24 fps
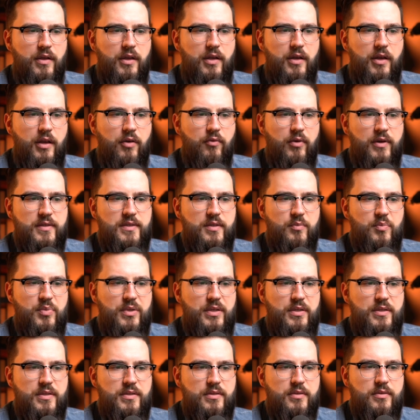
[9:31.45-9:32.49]
eating
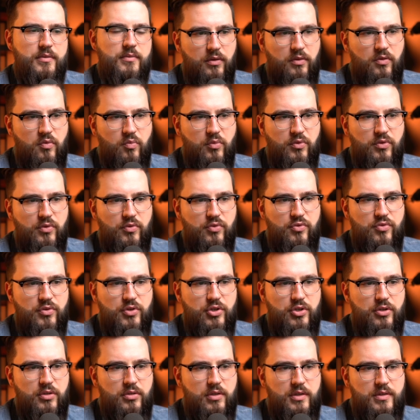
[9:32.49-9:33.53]
recipes, human
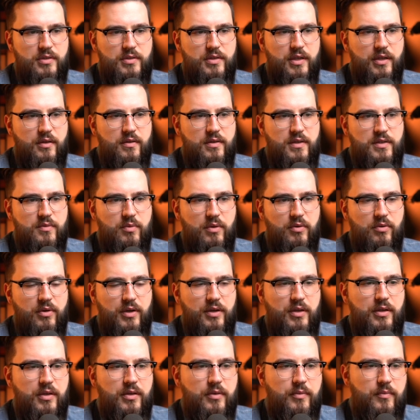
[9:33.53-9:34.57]
nutrition. Let's take this one right
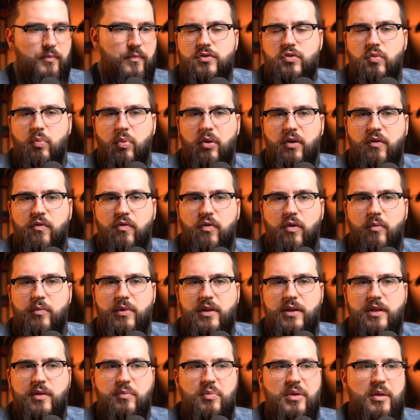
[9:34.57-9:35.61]
here. 2.4
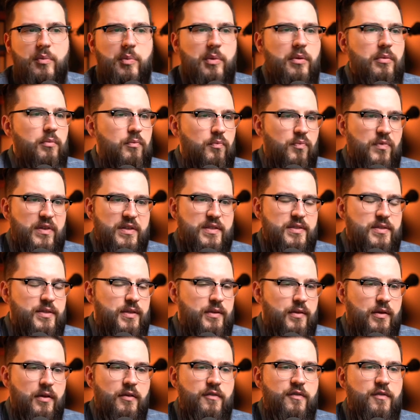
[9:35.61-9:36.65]
million people. That's
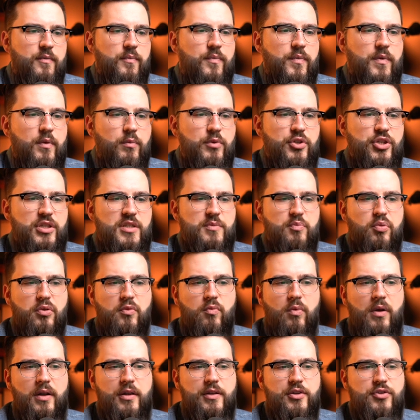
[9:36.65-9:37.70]
enough. We just put
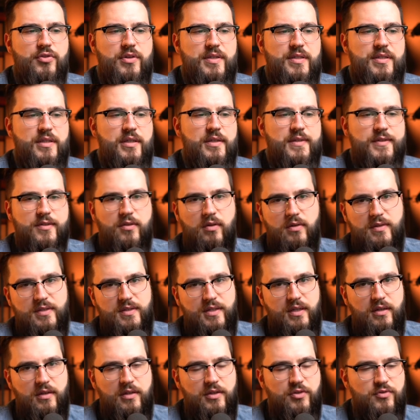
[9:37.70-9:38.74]
one interest here. It's called
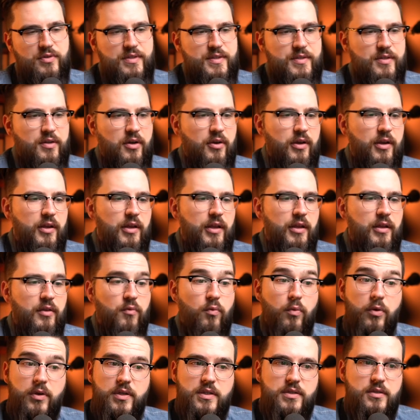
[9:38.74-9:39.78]
single interest targeting.
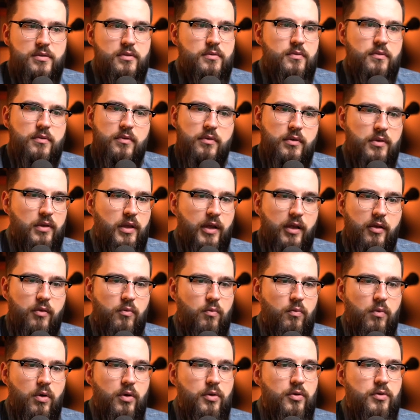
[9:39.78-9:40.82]
It works
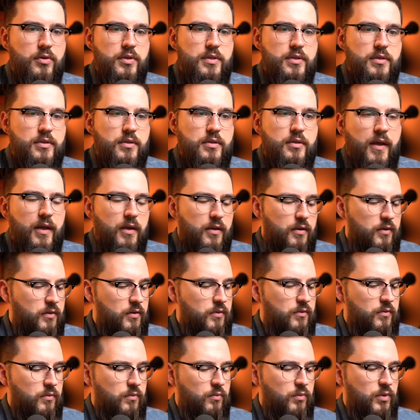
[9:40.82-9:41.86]
like wonders.
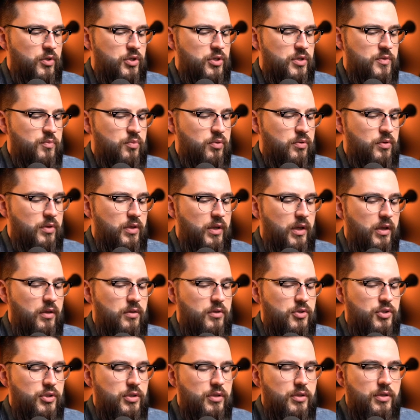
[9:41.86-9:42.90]
Then we just put
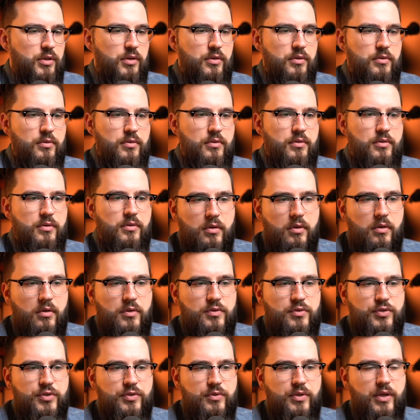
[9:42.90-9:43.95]
English in here. Go
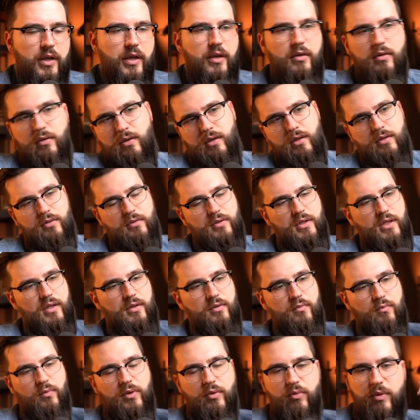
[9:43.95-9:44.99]
to UK, and
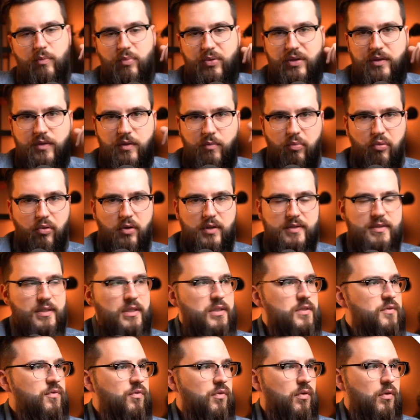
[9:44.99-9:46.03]
then we repeat the
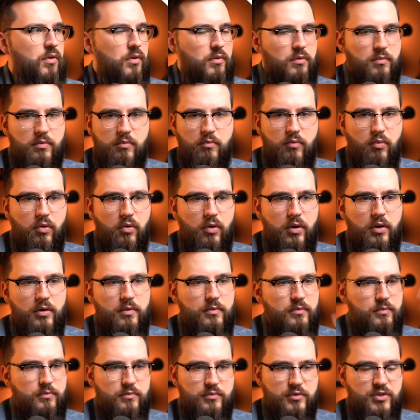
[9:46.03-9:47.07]
process for more
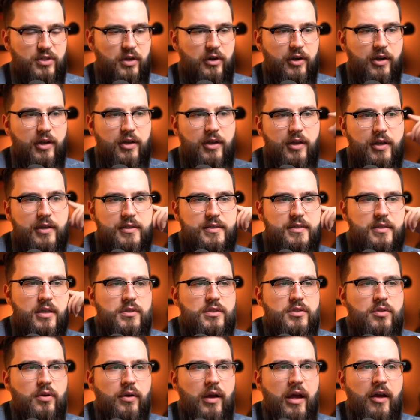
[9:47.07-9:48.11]
targetings.
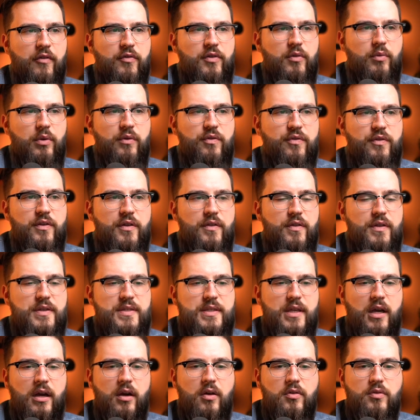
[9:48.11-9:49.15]
So after we fill
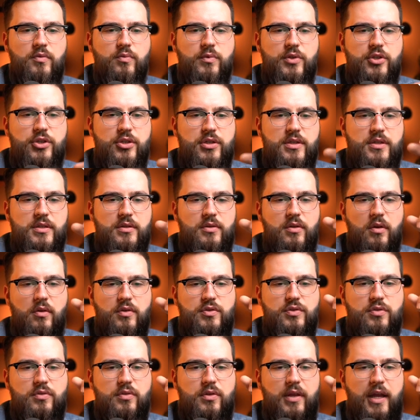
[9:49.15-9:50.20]
this out, we just go
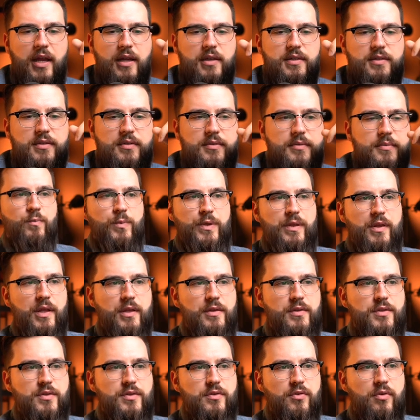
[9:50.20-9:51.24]
to next. We
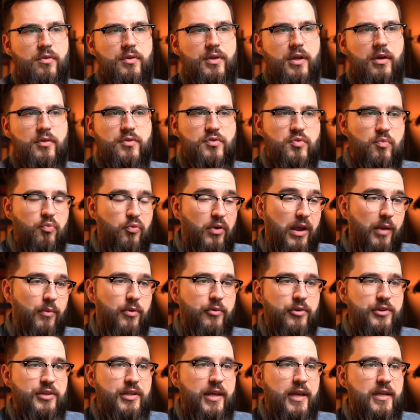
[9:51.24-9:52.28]
then scroll down to
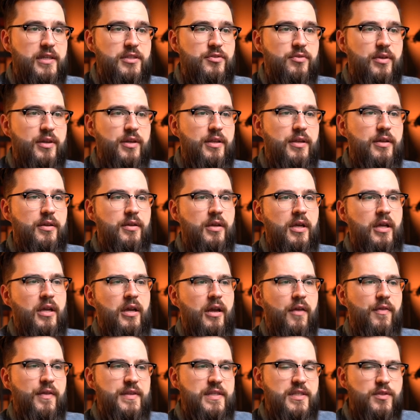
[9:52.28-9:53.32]
primary text right here.
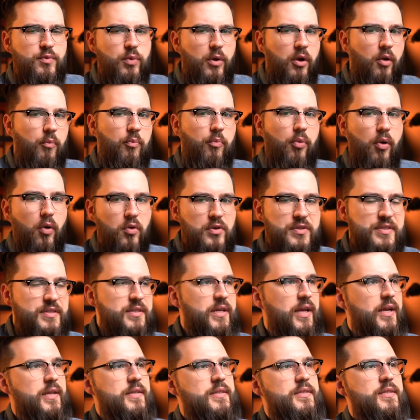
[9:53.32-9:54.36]
And this is where our post
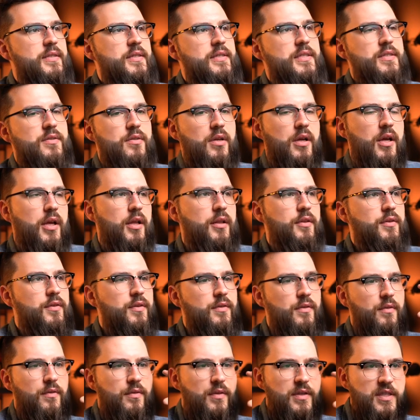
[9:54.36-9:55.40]
text is. And
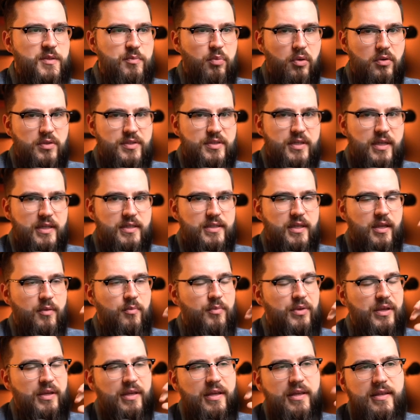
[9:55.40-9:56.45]
this post text can
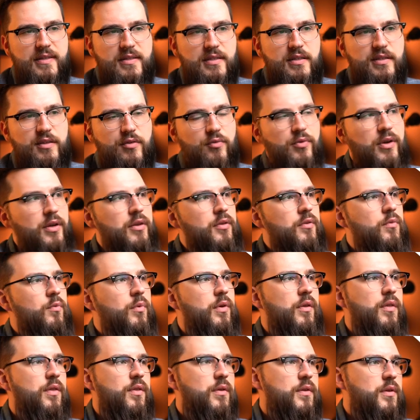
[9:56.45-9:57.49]
be easily written
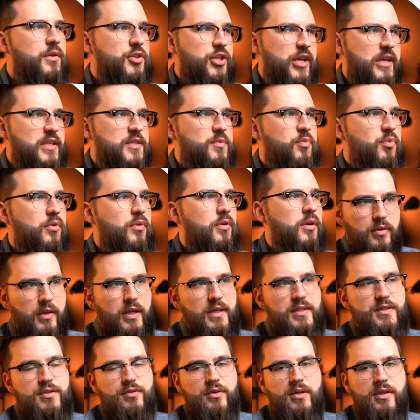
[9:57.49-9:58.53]
with Jasper.
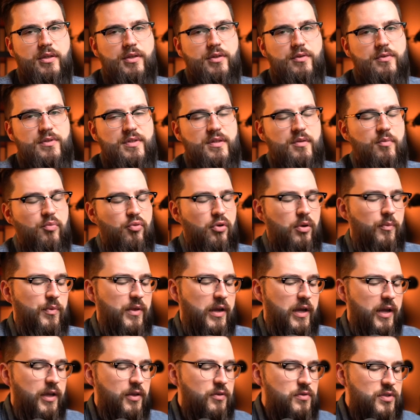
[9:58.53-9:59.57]
Next, you can use the prompt
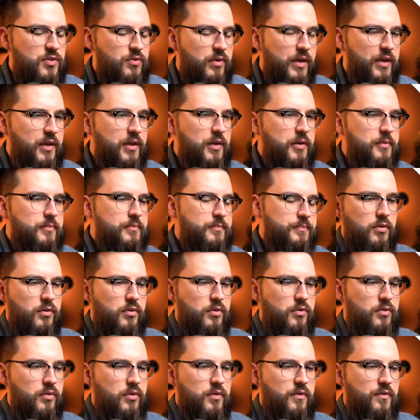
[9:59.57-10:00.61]
I use right here.
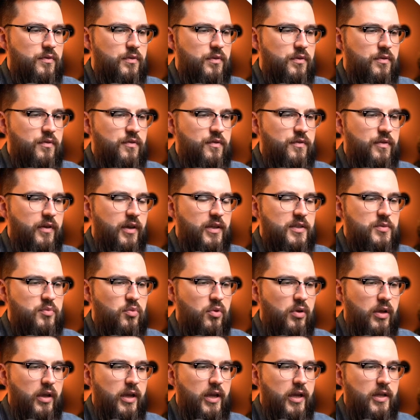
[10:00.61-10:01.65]
Driven
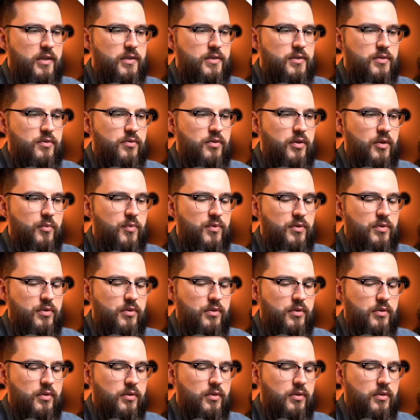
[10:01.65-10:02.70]
Facebook ad script.
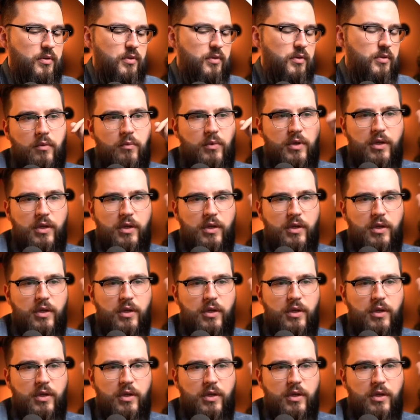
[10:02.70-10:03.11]
We